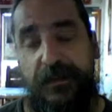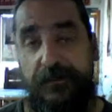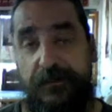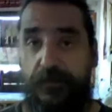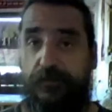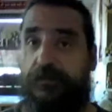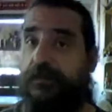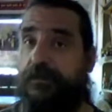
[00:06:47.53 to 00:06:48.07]
of
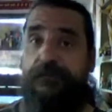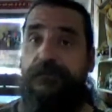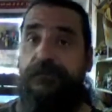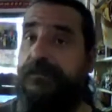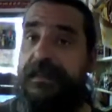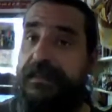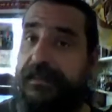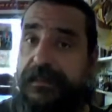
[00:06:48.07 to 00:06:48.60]
you
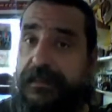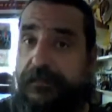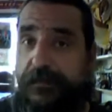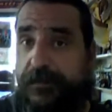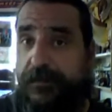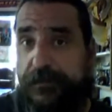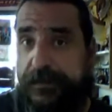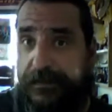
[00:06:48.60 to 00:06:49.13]
immediately.
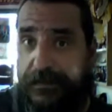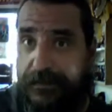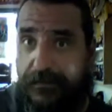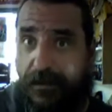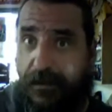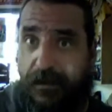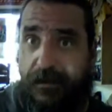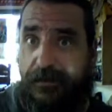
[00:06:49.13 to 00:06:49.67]
When you read the
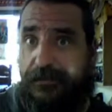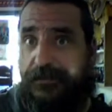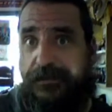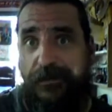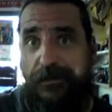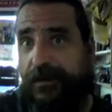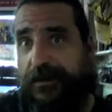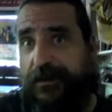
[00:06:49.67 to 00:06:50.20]
cards,
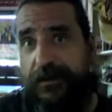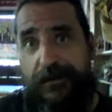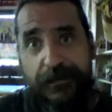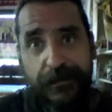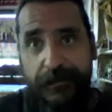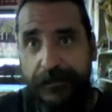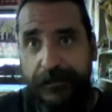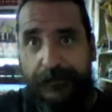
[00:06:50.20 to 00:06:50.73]
you are,
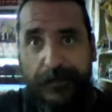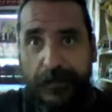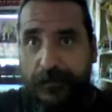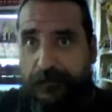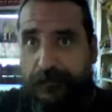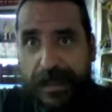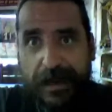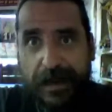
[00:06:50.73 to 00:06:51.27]

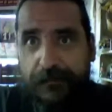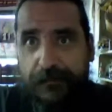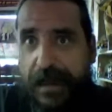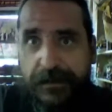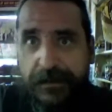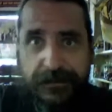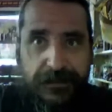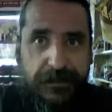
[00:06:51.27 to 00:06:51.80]
black
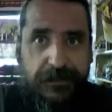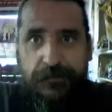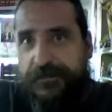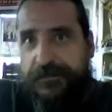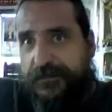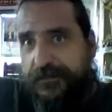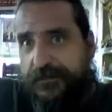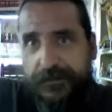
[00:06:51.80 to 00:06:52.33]
magic,
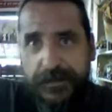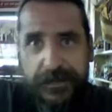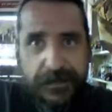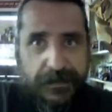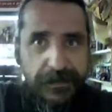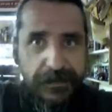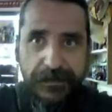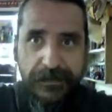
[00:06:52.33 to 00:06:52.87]
wizardry,
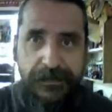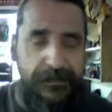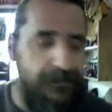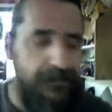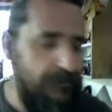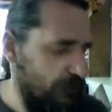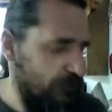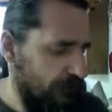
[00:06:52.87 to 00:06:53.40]

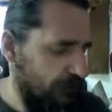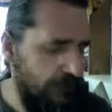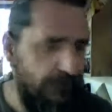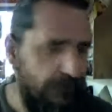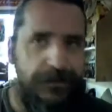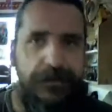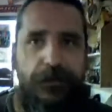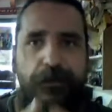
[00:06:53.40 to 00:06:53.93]

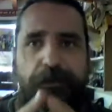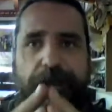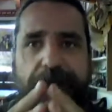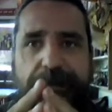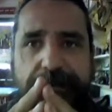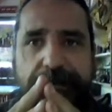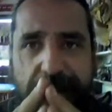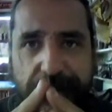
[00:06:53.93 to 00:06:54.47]
sorcery, all
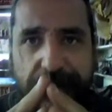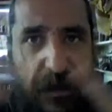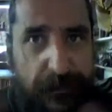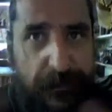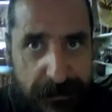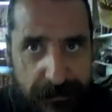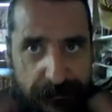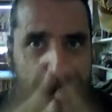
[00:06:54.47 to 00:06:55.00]
that stuff
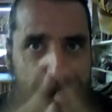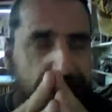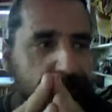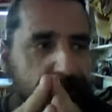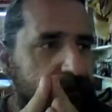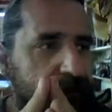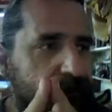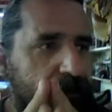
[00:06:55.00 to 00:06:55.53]
comes to
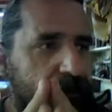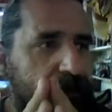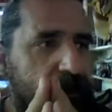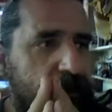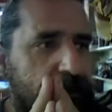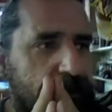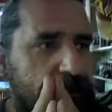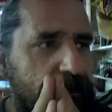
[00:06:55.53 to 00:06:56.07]
mind.
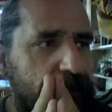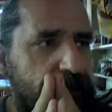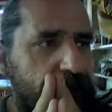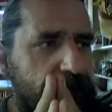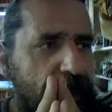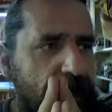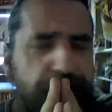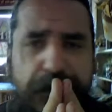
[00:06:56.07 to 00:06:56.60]
And
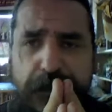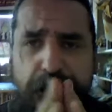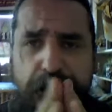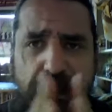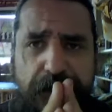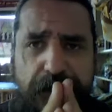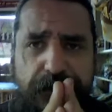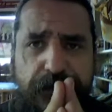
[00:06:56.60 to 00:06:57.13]
I've been
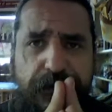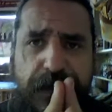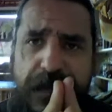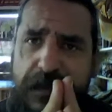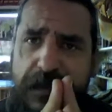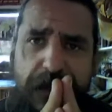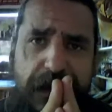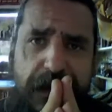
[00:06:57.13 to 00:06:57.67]
doing it for many